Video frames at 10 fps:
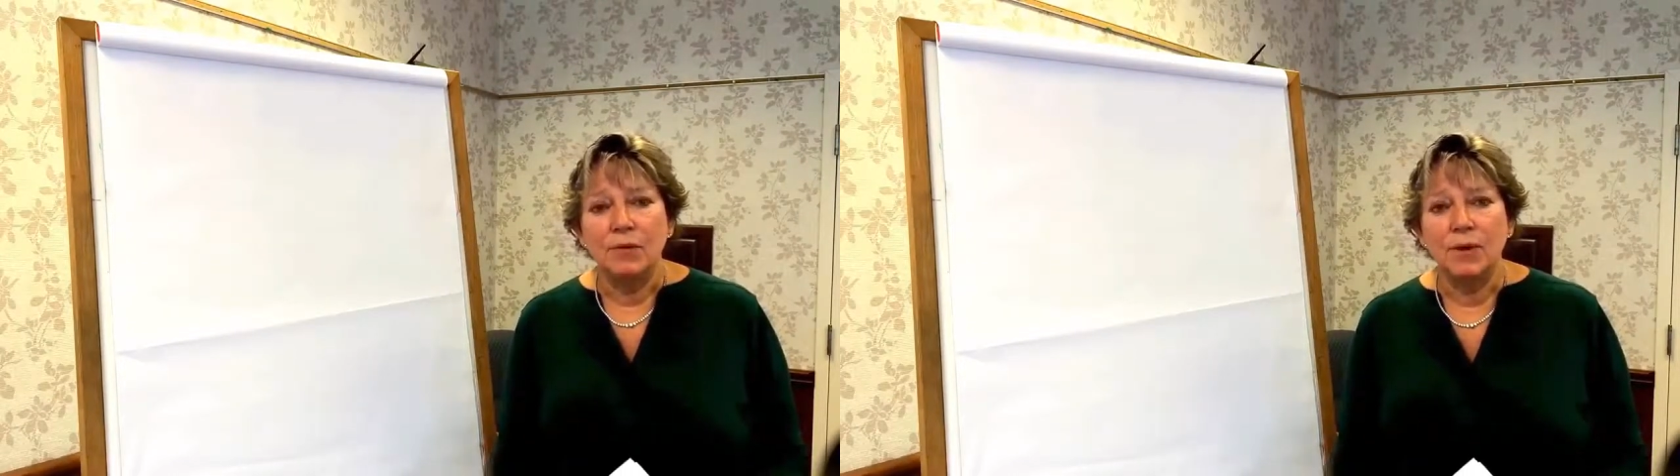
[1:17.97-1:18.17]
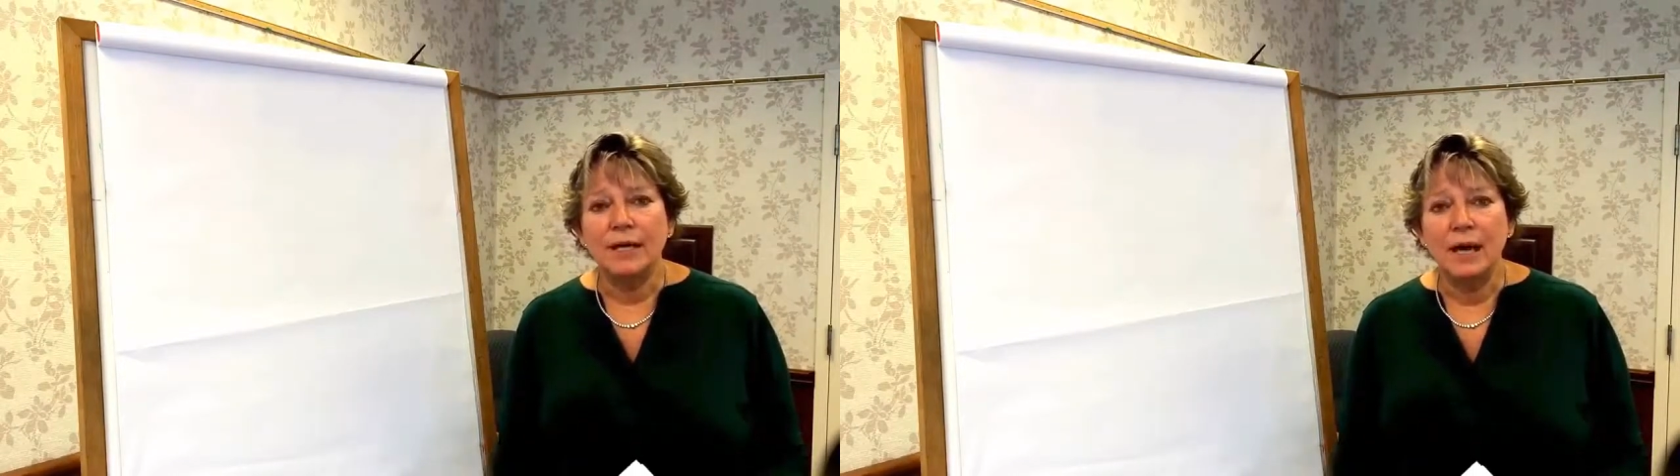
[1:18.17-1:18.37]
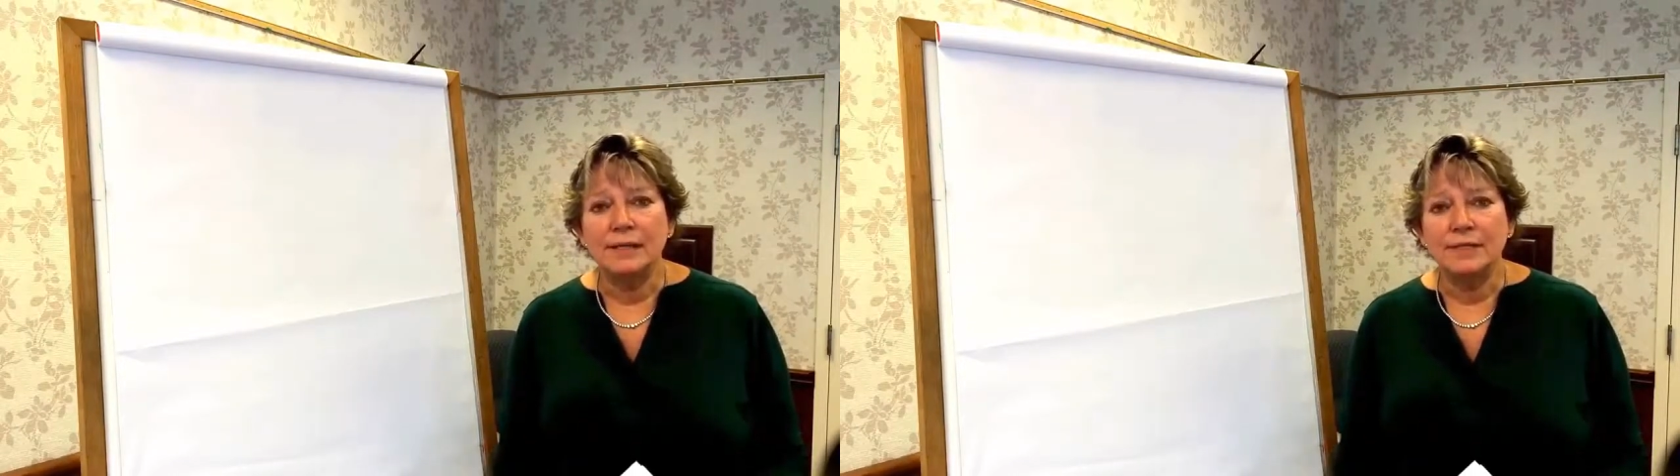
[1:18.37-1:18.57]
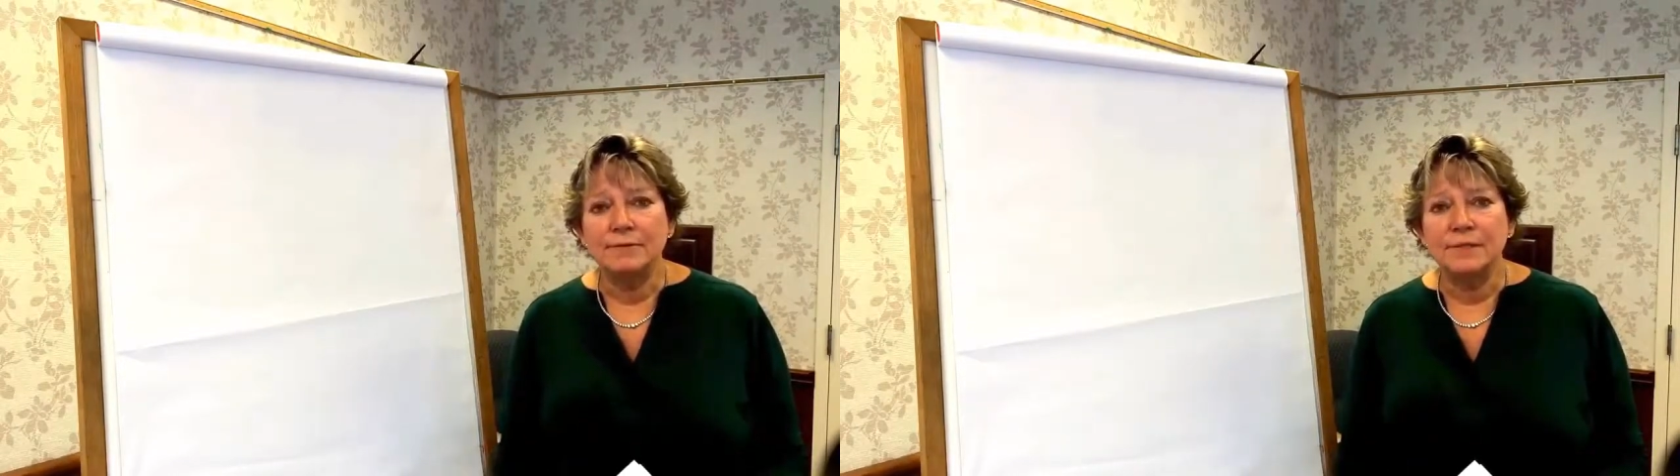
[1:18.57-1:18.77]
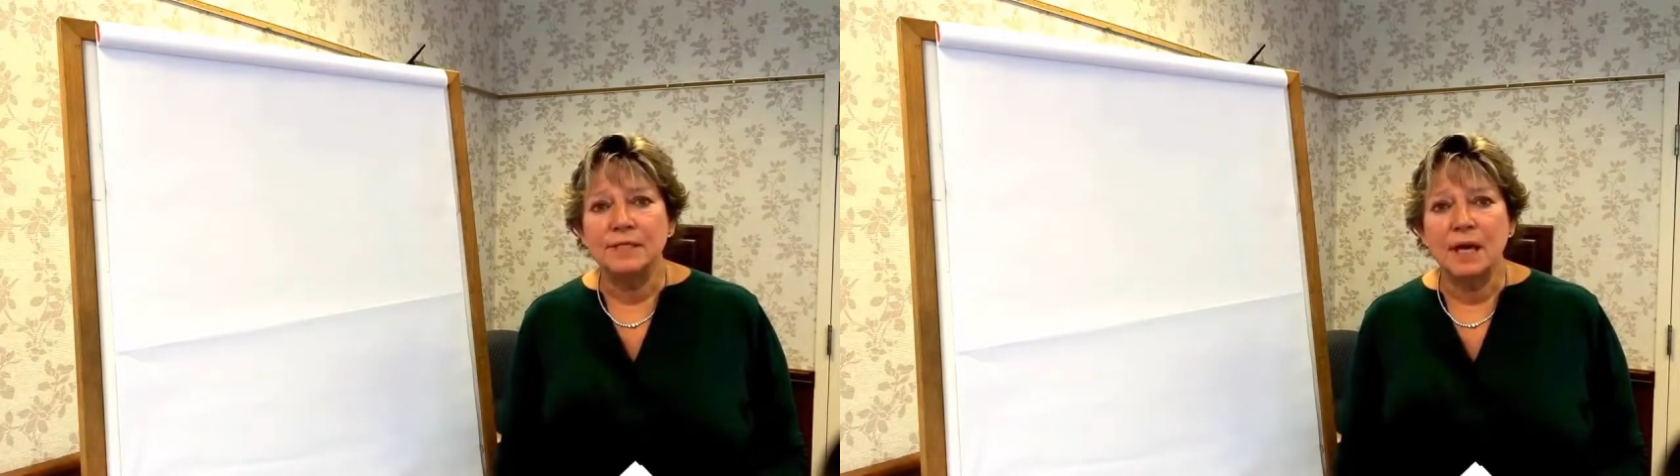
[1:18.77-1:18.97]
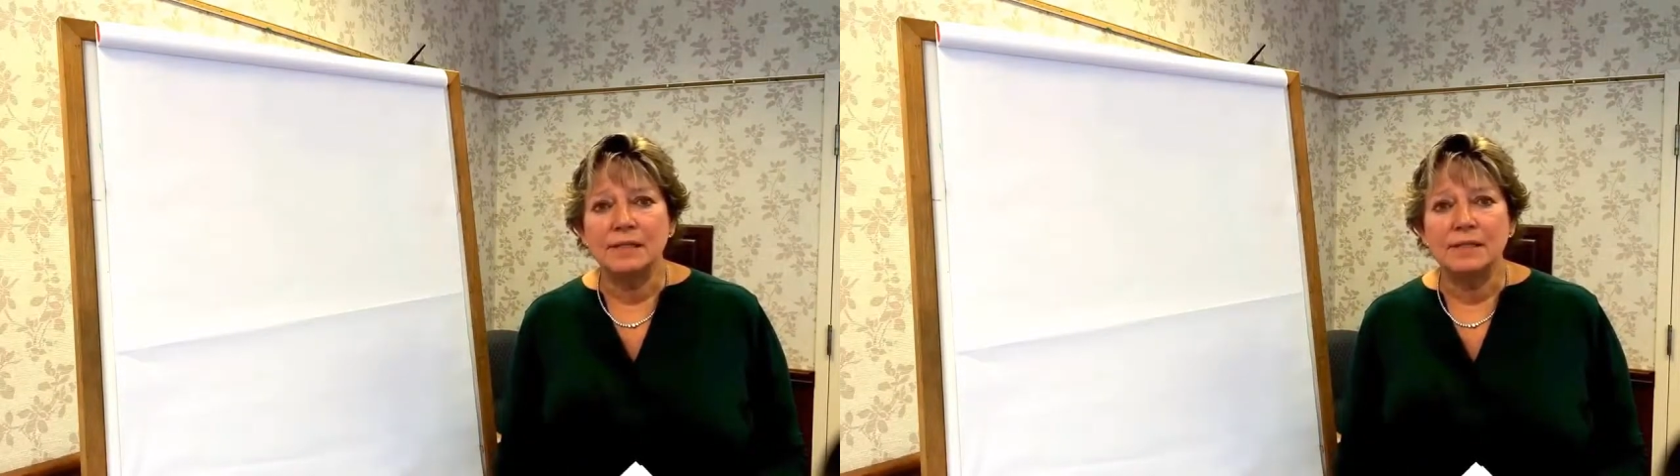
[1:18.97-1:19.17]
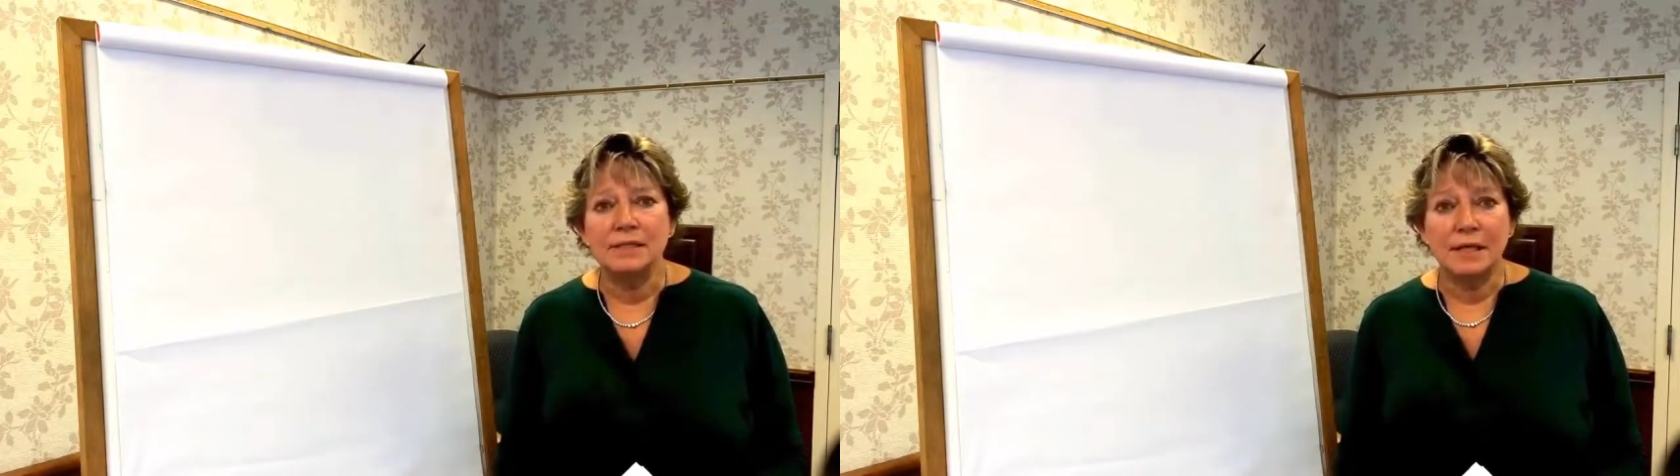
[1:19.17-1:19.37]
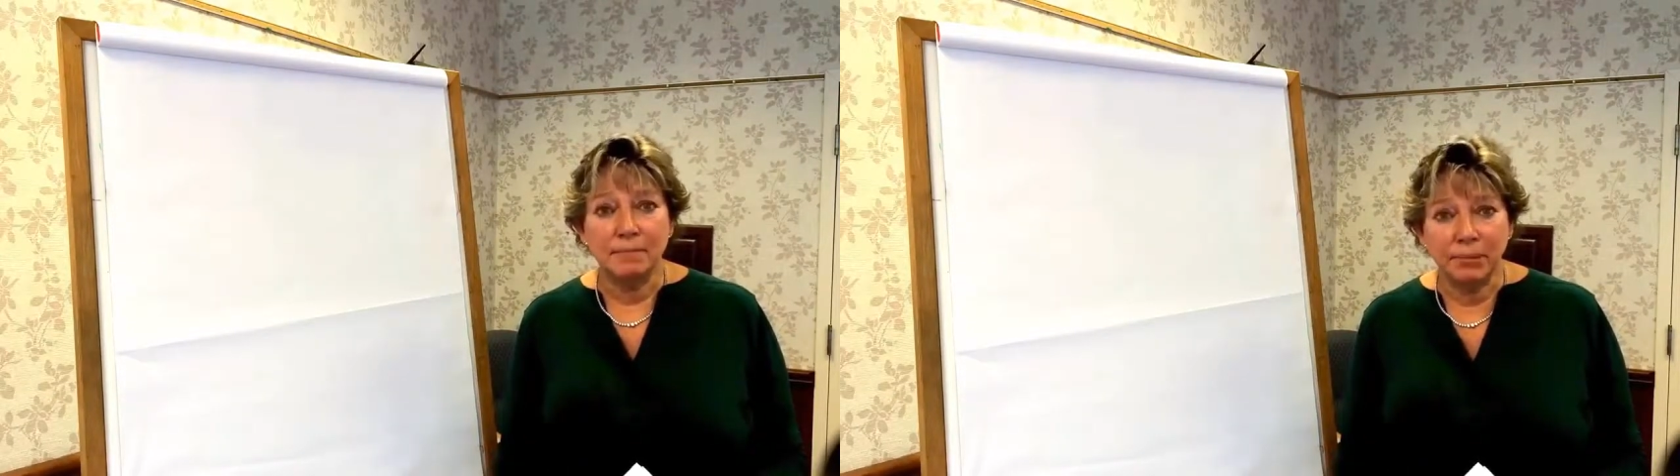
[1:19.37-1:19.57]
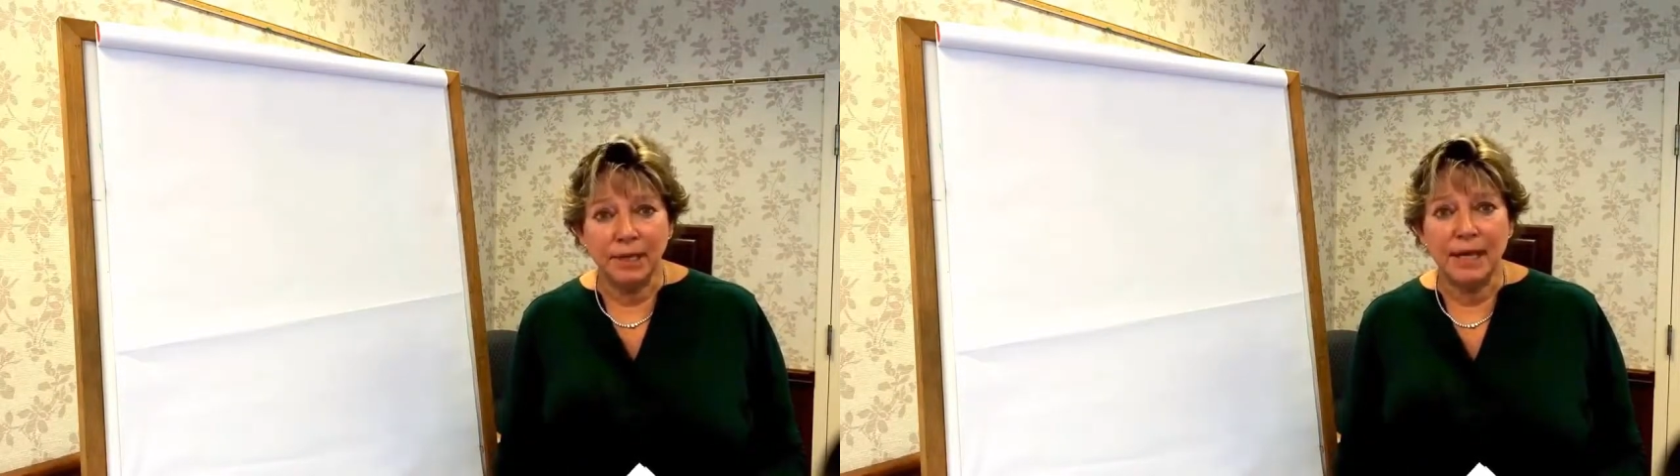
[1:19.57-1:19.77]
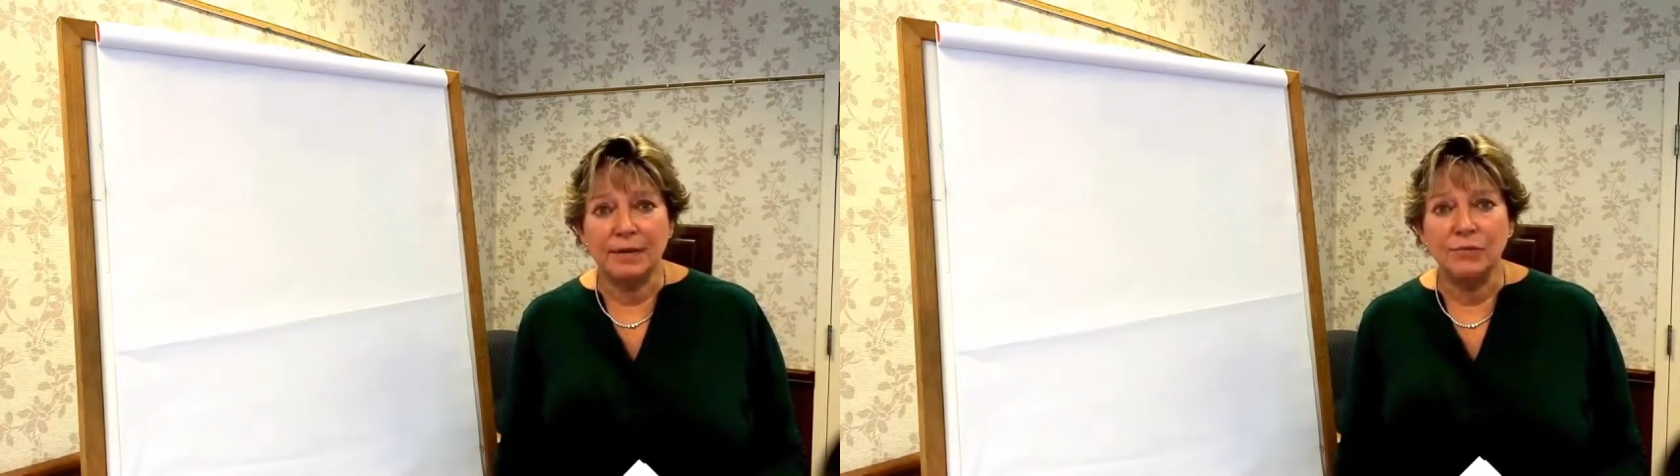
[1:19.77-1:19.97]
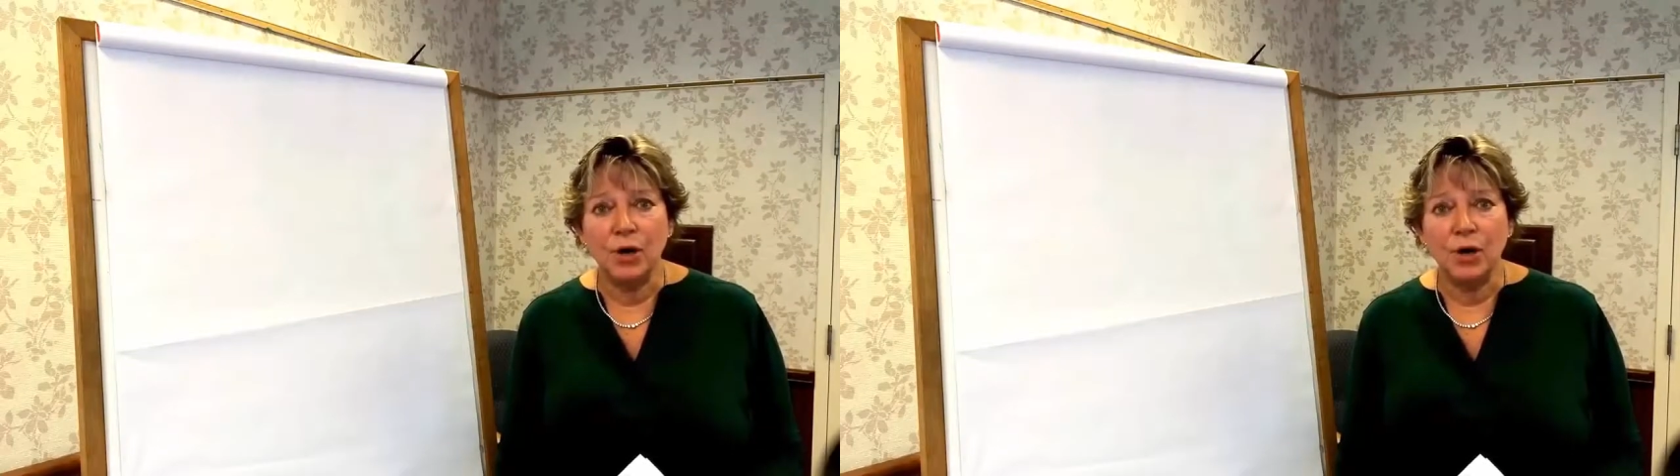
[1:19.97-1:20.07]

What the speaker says: What Customs does is they plan